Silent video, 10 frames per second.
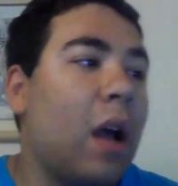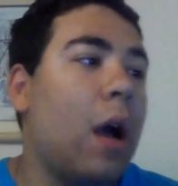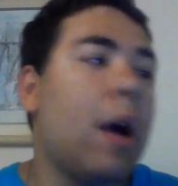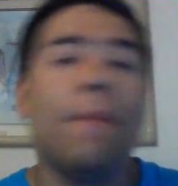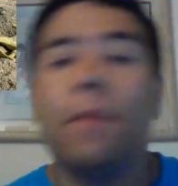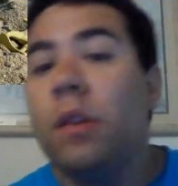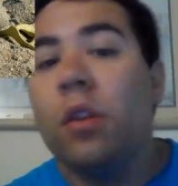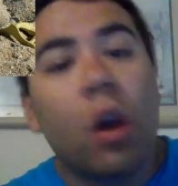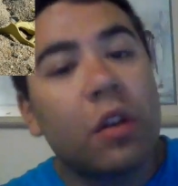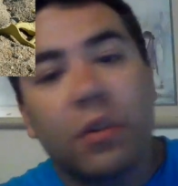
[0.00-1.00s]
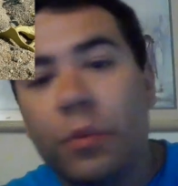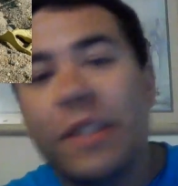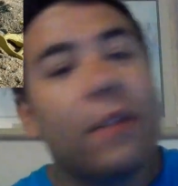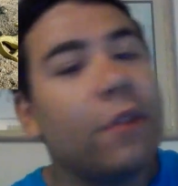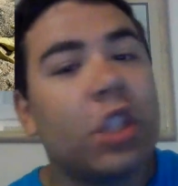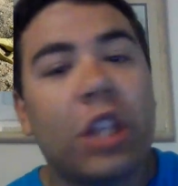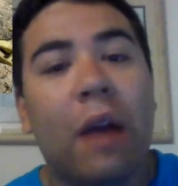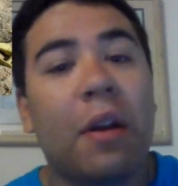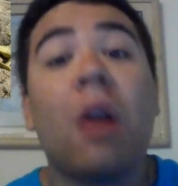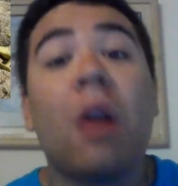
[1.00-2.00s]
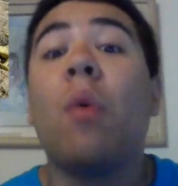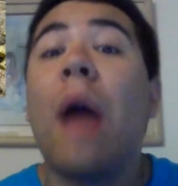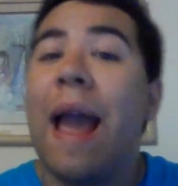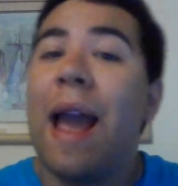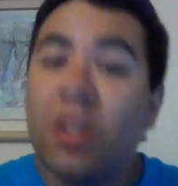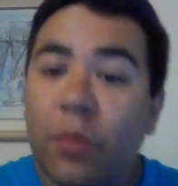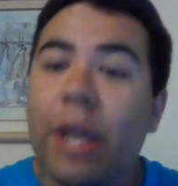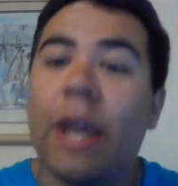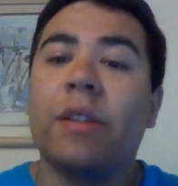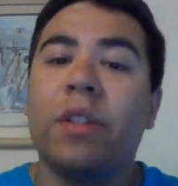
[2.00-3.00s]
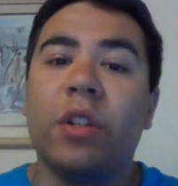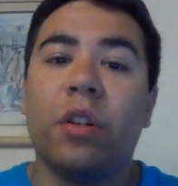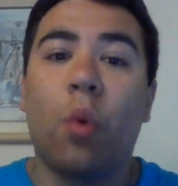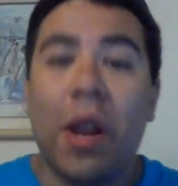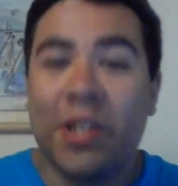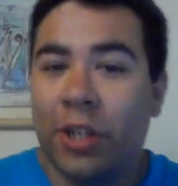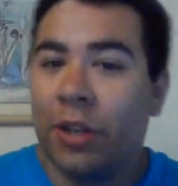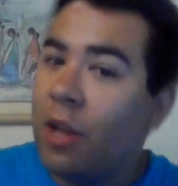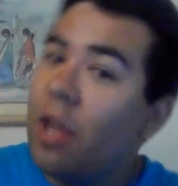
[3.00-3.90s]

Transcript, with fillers: Um, you'll also receive a shout out as we answer your question,